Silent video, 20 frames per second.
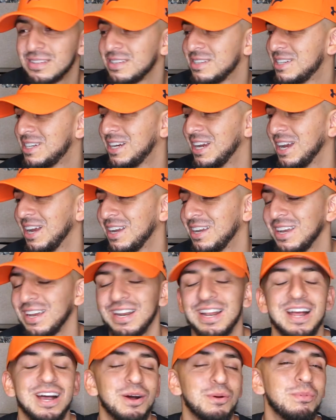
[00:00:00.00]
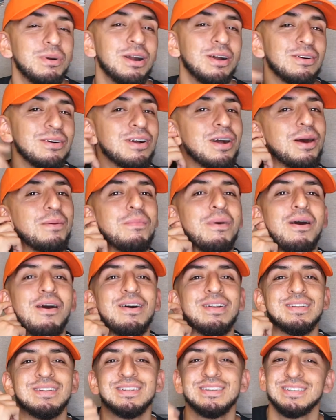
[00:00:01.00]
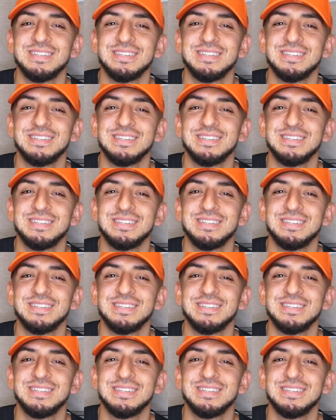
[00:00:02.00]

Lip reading: Check it out, bro. Come on.